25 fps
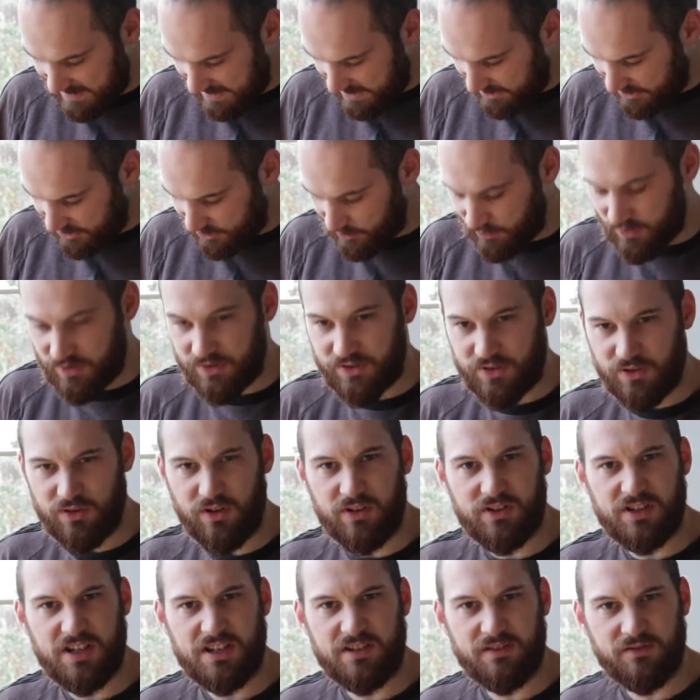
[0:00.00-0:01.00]
next to us who
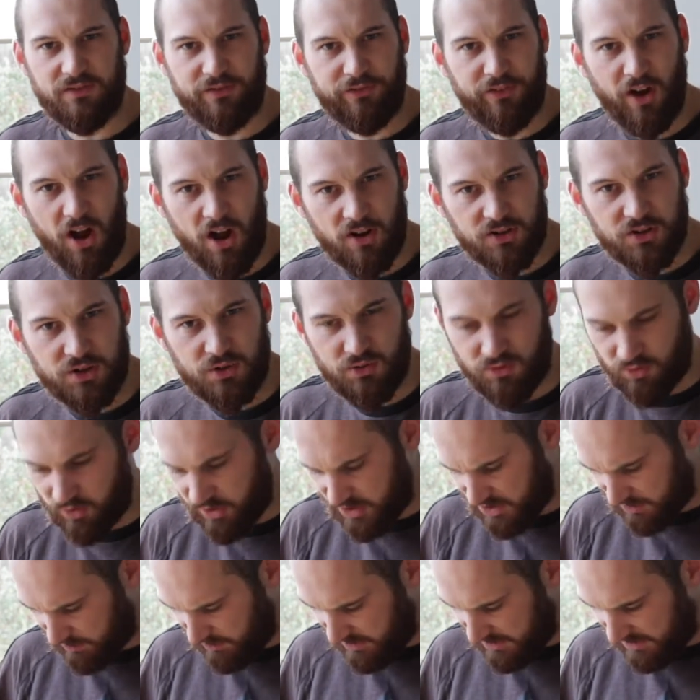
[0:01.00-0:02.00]
looks, says, far too
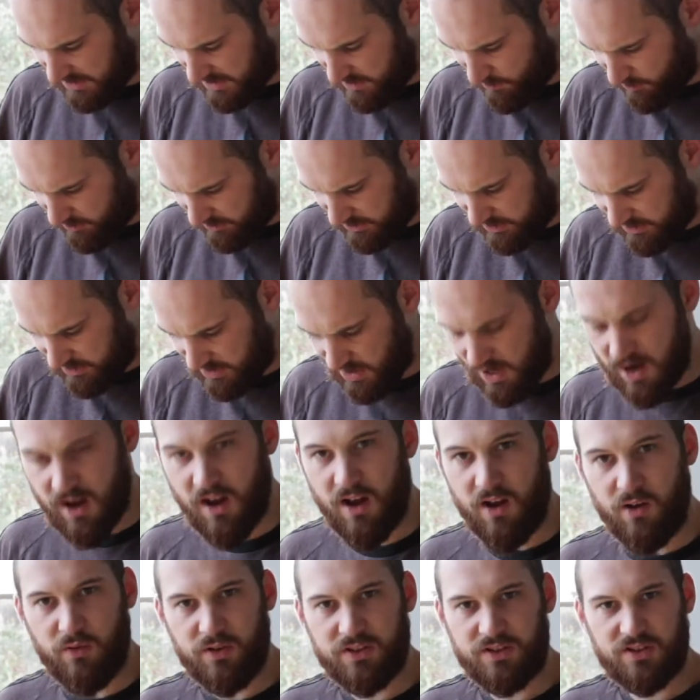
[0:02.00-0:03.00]
Christmassy?
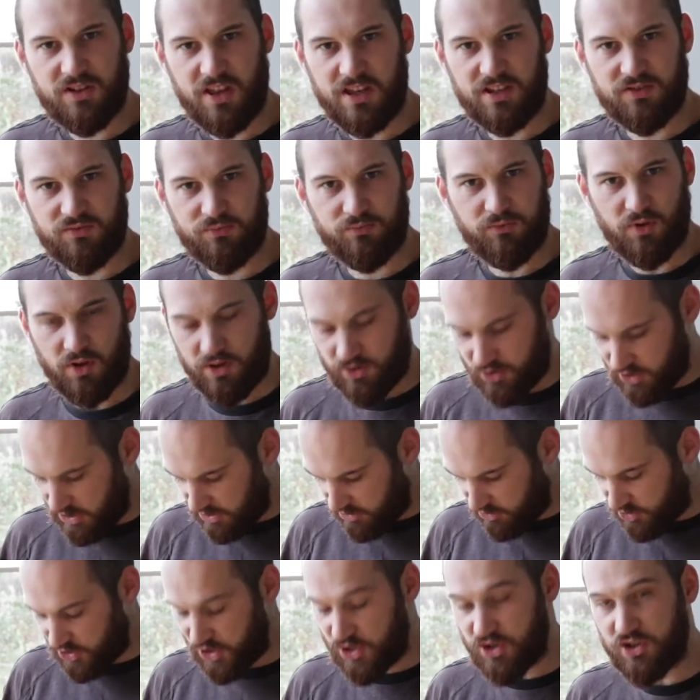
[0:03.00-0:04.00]

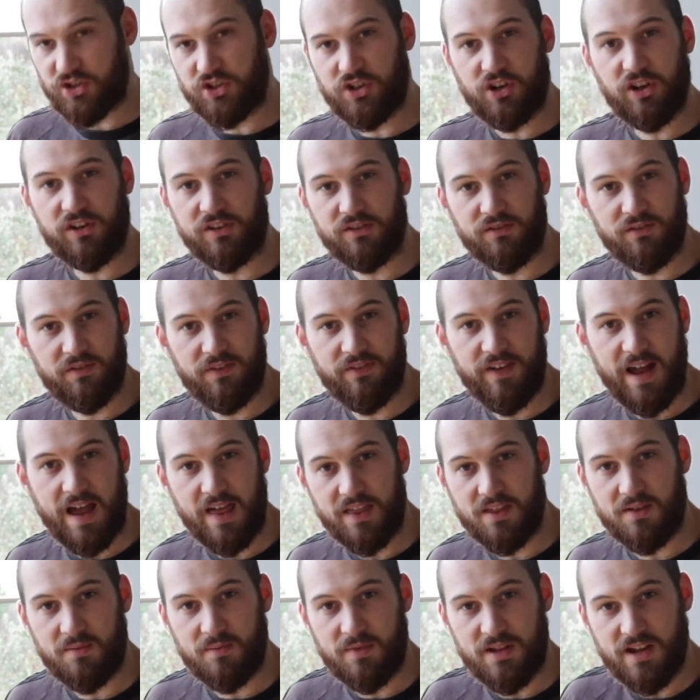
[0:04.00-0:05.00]
She just couldn't
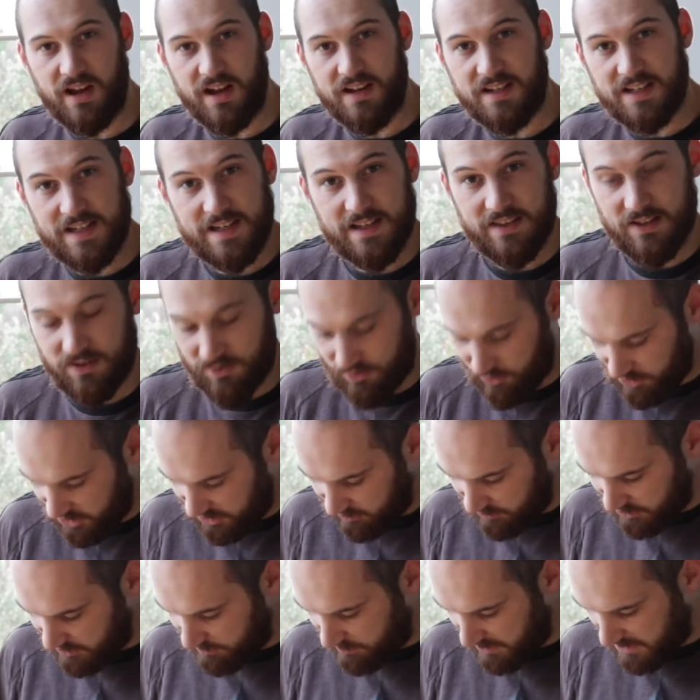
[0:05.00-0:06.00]
fathom the idea that
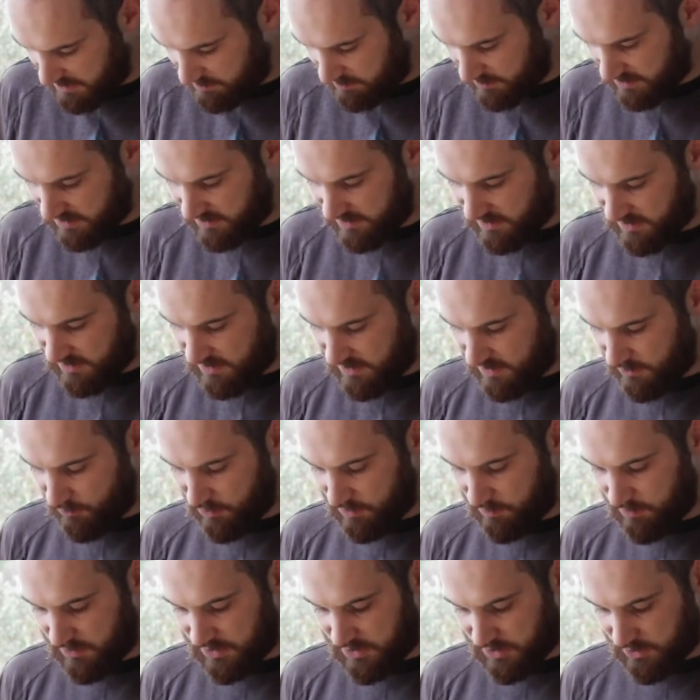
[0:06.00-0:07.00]
Christmas paper
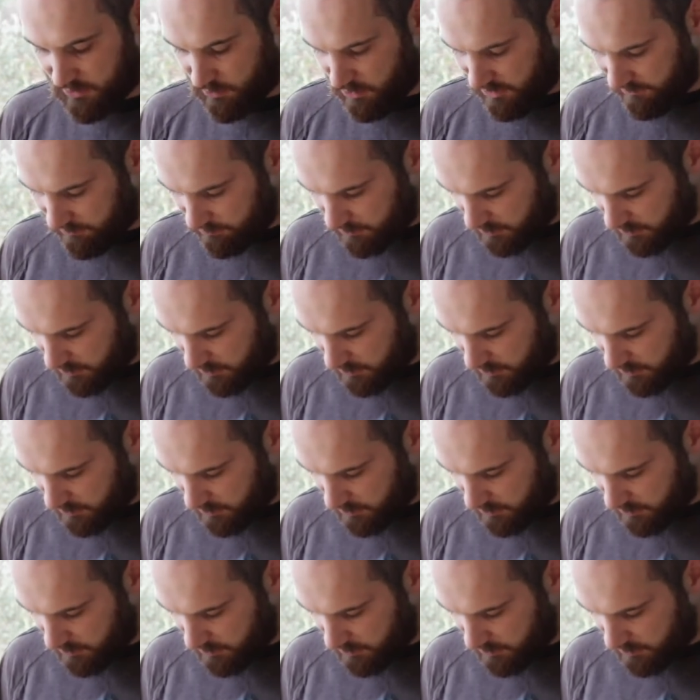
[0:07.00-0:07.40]
would be too... Well, I've